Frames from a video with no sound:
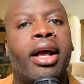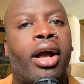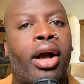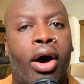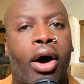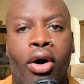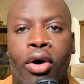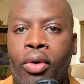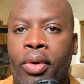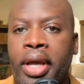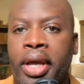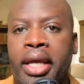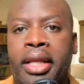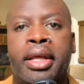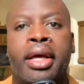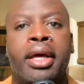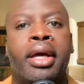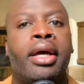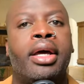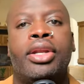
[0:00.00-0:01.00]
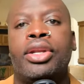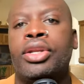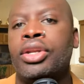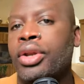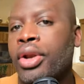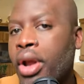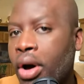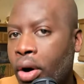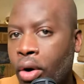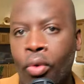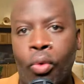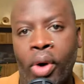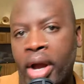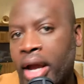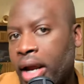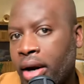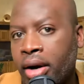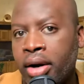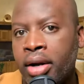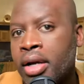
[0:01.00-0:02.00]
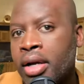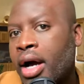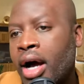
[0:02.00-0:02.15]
going nowhere.